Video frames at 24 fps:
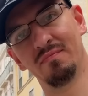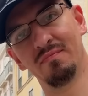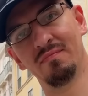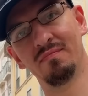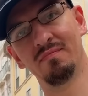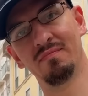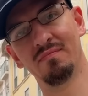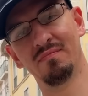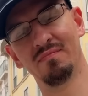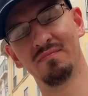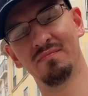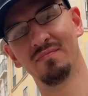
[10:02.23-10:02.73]

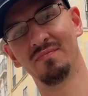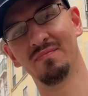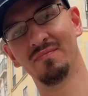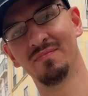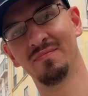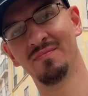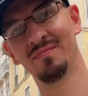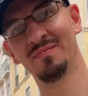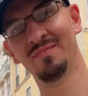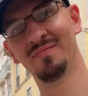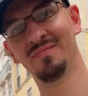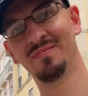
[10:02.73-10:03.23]

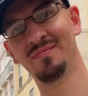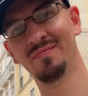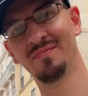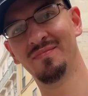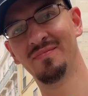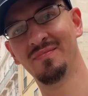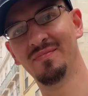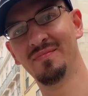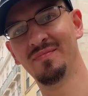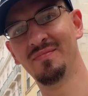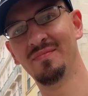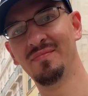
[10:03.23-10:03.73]

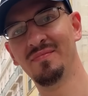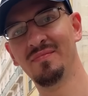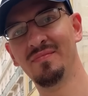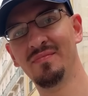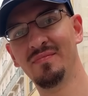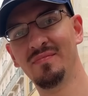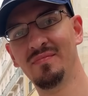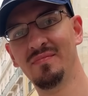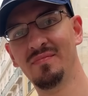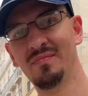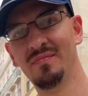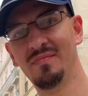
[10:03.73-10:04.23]

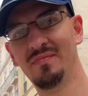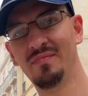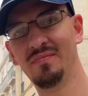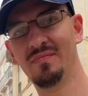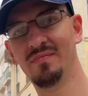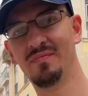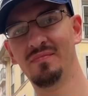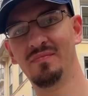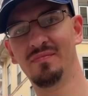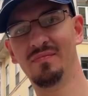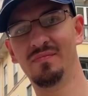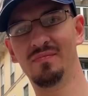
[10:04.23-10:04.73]

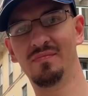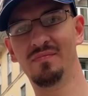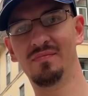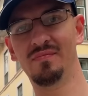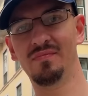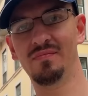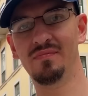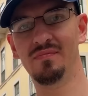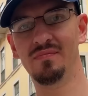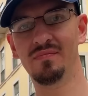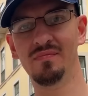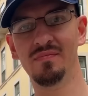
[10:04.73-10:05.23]

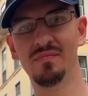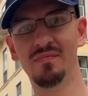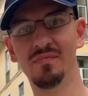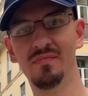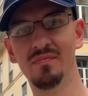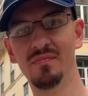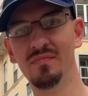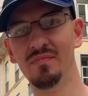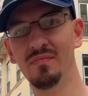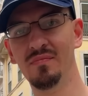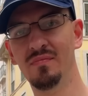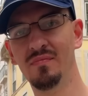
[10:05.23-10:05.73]

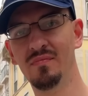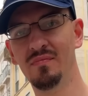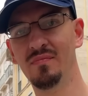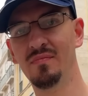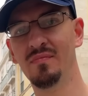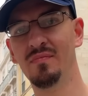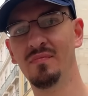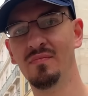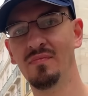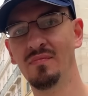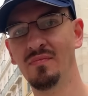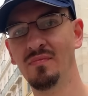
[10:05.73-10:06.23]

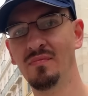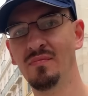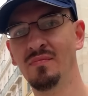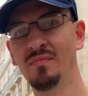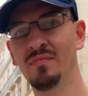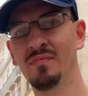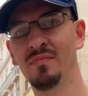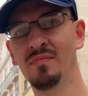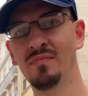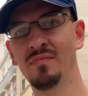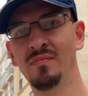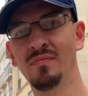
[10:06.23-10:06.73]

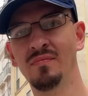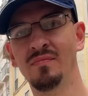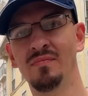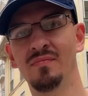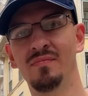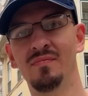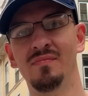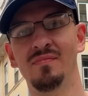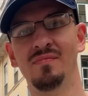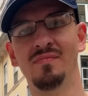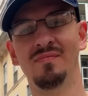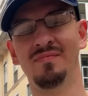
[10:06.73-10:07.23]

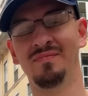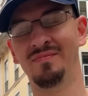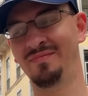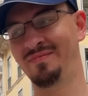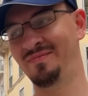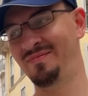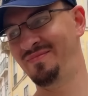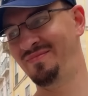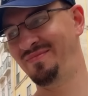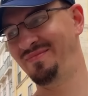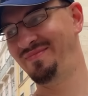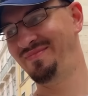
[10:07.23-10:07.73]

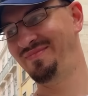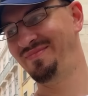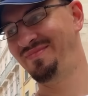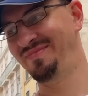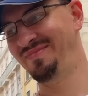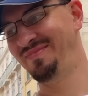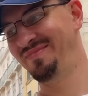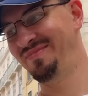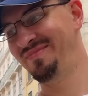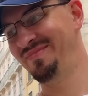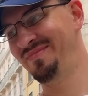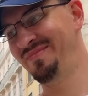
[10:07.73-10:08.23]

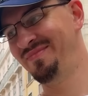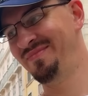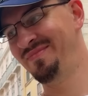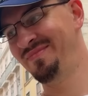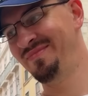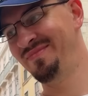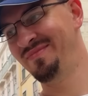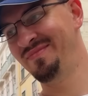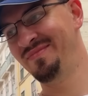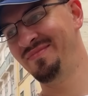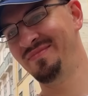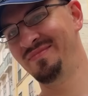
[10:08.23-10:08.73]

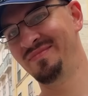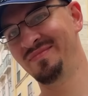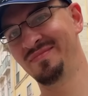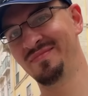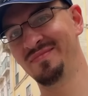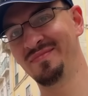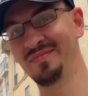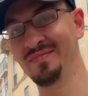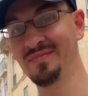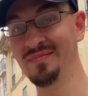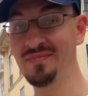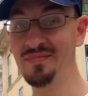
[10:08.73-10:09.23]

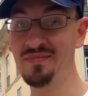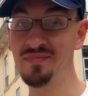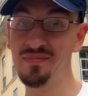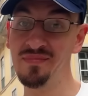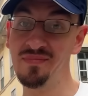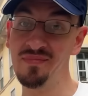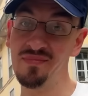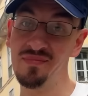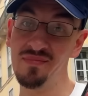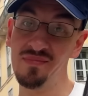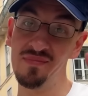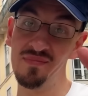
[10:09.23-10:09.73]

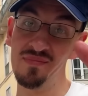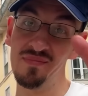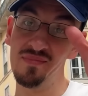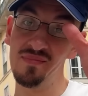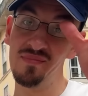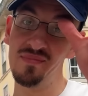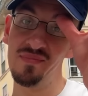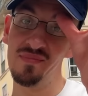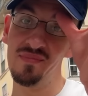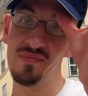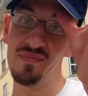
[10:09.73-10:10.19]
No words are spoken by the person on screen.